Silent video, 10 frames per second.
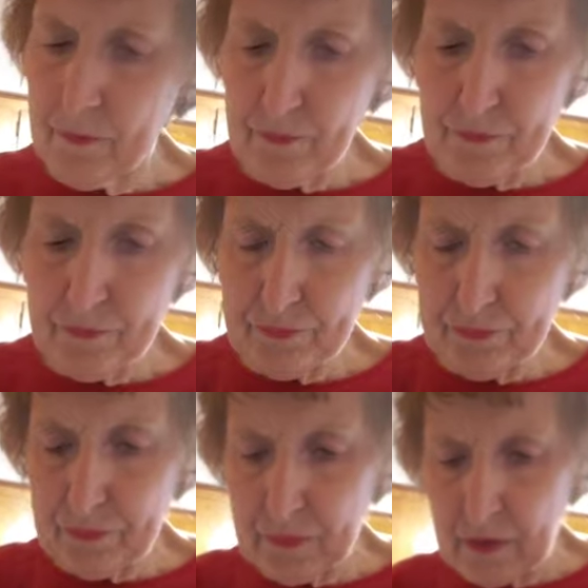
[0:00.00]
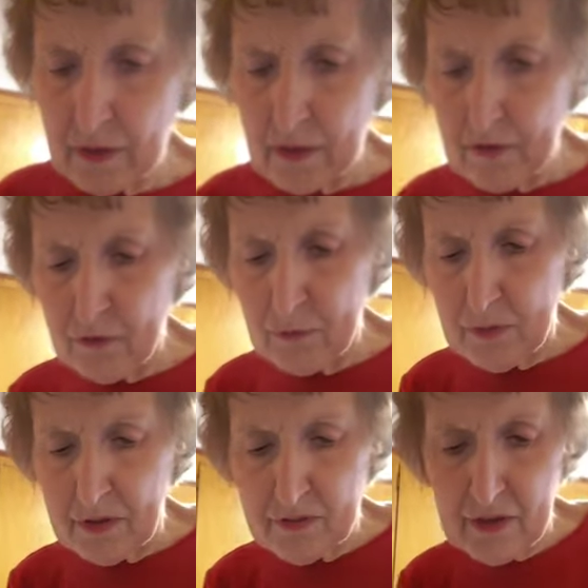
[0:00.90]
And you
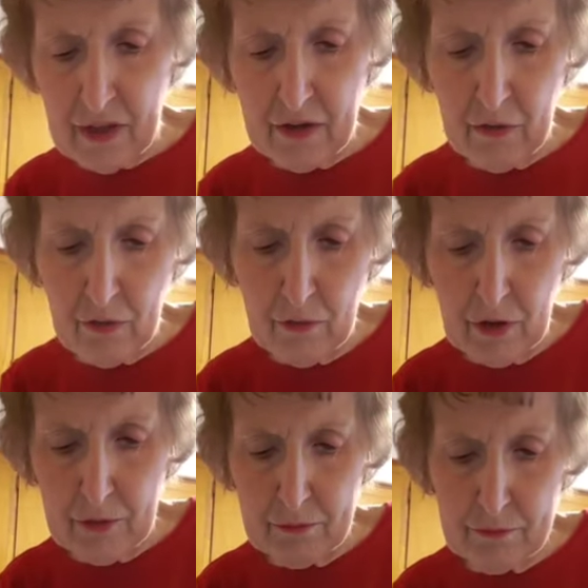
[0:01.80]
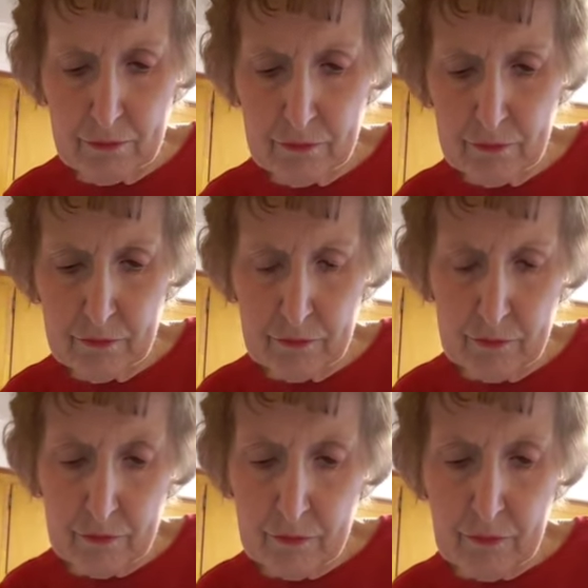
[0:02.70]
mix that all up.
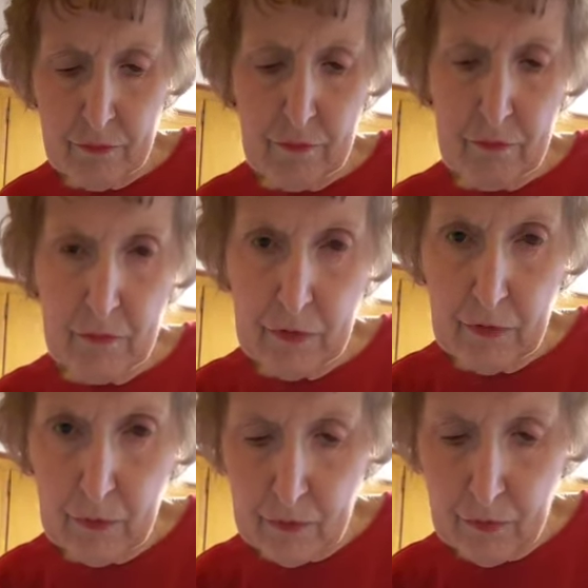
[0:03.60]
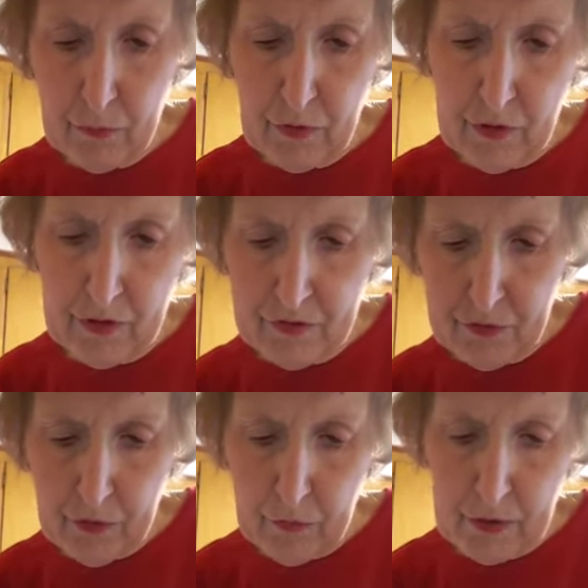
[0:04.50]
So it's really
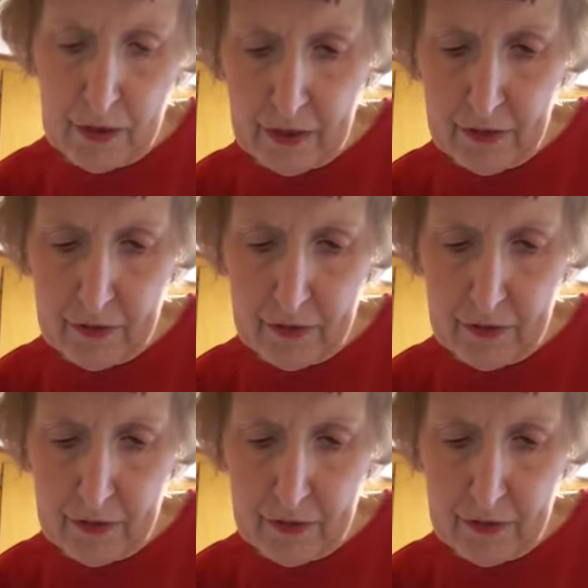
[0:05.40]
doughy-like.